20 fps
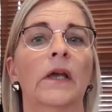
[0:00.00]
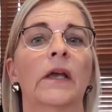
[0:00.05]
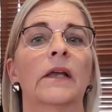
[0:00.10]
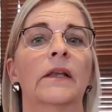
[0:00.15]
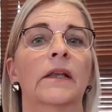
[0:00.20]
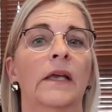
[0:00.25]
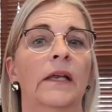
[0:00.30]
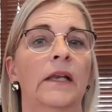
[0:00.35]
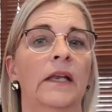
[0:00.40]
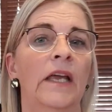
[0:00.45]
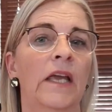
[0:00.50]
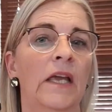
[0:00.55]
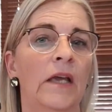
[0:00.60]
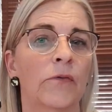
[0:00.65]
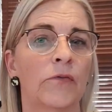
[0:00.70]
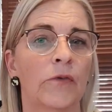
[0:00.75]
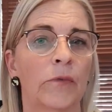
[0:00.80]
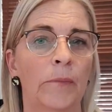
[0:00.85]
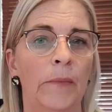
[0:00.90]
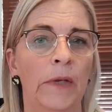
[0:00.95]
It can
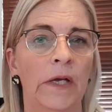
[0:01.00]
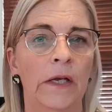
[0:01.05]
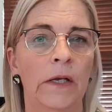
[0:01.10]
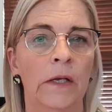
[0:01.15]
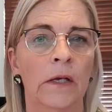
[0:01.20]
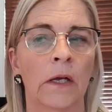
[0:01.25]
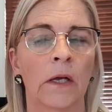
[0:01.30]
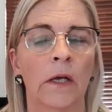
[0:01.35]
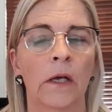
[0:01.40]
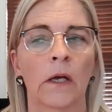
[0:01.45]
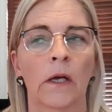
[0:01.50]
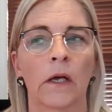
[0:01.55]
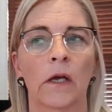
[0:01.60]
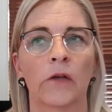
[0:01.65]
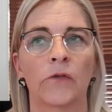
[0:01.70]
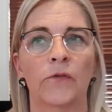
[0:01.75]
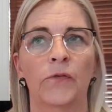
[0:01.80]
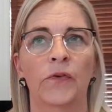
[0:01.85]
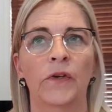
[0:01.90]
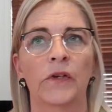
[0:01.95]
even mean
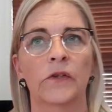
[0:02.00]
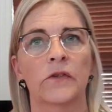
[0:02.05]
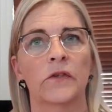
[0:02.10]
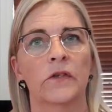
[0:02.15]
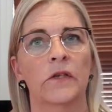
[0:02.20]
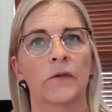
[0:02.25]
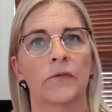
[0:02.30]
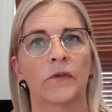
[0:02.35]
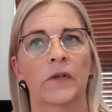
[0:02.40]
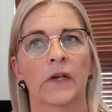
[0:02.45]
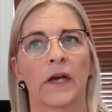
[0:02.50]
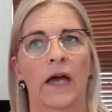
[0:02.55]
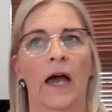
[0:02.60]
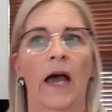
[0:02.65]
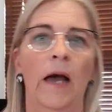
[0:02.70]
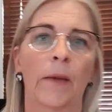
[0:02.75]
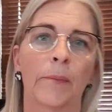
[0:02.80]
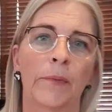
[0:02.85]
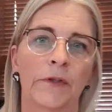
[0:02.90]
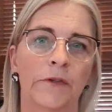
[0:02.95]
it feels as if the
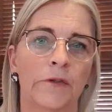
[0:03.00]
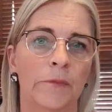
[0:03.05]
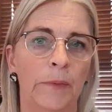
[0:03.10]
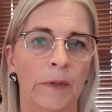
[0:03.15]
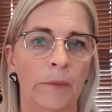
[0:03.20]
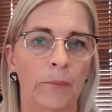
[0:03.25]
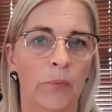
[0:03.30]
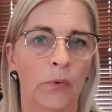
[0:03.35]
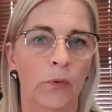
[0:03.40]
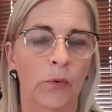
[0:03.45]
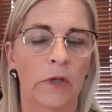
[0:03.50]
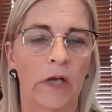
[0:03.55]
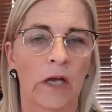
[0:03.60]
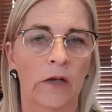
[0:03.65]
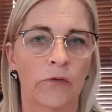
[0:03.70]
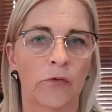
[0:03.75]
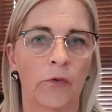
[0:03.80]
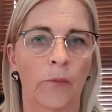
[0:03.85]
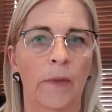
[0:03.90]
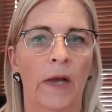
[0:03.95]
carpet's been pulled
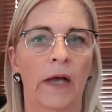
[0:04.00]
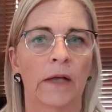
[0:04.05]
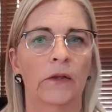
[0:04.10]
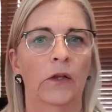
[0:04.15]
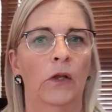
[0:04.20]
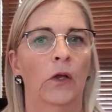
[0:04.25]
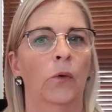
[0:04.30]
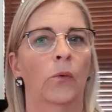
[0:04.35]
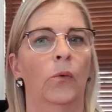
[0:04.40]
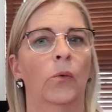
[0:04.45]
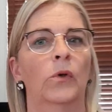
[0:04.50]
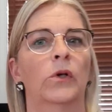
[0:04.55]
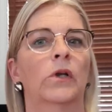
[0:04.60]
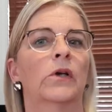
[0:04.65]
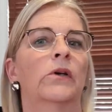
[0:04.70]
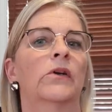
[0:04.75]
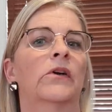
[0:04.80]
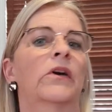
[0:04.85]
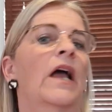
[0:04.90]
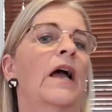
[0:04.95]
out from under you, or the
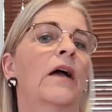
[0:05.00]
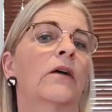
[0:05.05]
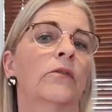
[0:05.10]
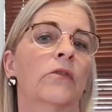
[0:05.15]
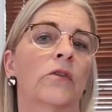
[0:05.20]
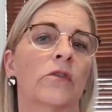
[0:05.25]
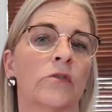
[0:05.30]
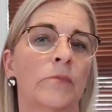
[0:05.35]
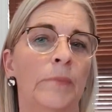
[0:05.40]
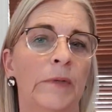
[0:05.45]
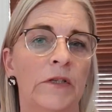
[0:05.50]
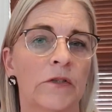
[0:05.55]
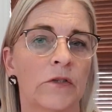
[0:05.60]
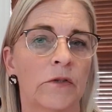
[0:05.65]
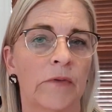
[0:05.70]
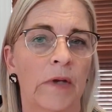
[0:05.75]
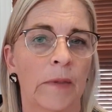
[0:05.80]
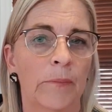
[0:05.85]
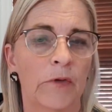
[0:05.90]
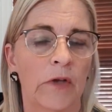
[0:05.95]
ground has been
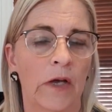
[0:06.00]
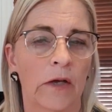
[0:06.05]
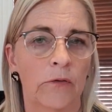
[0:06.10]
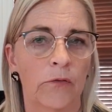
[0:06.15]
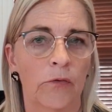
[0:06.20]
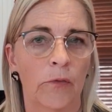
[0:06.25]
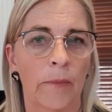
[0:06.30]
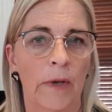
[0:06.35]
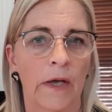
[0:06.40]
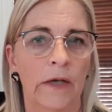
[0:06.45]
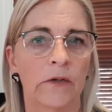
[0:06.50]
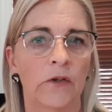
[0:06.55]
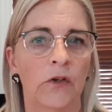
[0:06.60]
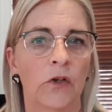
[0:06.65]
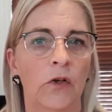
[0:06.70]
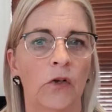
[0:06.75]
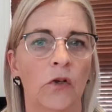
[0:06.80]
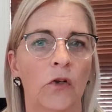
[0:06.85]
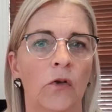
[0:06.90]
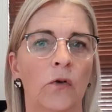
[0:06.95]
swept out from under
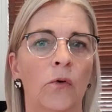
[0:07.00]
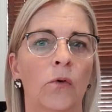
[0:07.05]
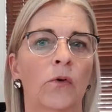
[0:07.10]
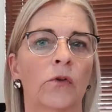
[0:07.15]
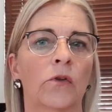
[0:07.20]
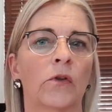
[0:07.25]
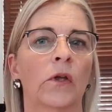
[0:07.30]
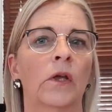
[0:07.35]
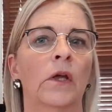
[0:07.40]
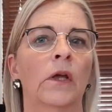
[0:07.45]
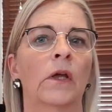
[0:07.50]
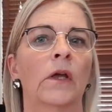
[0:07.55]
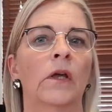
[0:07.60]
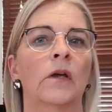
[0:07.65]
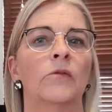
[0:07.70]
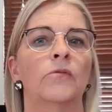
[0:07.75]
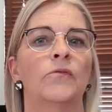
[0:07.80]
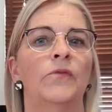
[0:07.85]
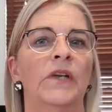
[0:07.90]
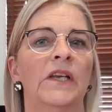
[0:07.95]
you. You're not
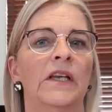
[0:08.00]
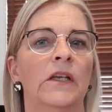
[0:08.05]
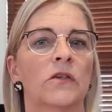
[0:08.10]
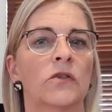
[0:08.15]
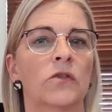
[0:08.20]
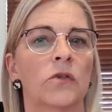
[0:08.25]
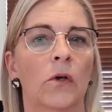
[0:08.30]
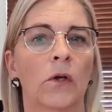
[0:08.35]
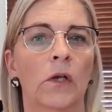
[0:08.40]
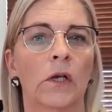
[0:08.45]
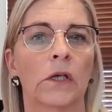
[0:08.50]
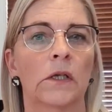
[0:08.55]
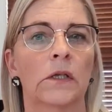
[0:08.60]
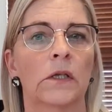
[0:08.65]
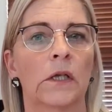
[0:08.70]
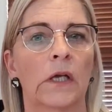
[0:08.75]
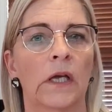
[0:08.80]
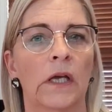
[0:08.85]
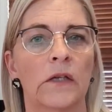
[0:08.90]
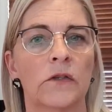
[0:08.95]
feeling solid
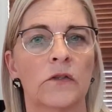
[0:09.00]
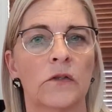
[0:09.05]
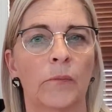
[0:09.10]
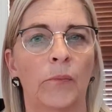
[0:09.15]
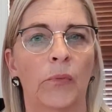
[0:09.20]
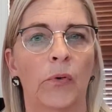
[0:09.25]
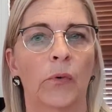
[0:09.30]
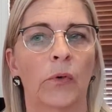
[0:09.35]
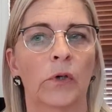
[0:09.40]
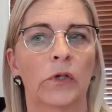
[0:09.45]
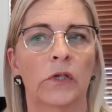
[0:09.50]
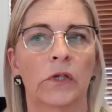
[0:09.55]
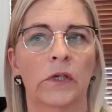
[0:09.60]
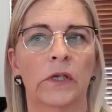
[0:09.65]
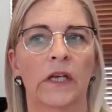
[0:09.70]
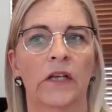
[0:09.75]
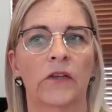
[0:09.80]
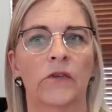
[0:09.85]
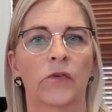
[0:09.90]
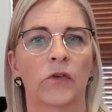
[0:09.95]
and supported.
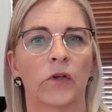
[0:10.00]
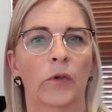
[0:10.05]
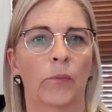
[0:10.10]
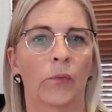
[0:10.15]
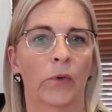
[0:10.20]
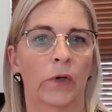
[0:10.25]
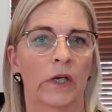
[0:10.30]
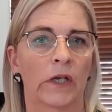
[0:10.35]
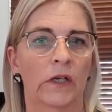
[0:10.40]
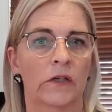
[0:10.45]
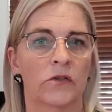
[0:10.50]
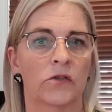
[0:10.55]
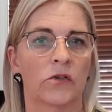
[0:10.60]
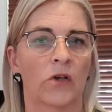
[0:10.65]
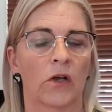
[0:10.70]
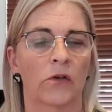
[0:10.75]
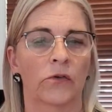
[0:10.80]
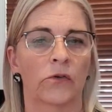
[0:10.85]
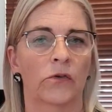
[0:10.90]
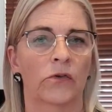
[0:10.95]
That's what your body is
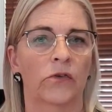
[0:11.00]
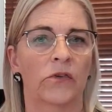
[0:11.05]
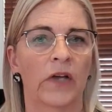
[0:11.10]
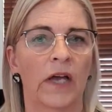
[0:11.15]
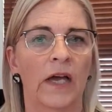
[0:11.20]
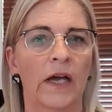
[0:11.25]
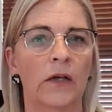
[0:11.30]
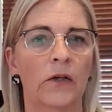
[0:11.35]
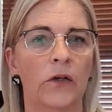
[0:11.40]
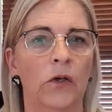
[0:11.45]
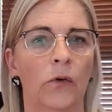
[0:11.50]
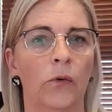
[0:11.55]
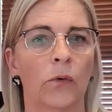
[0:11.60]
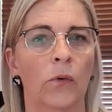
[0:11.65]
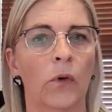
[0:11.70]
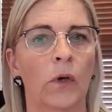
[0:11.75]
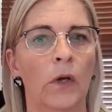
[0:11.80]
trying to tell you.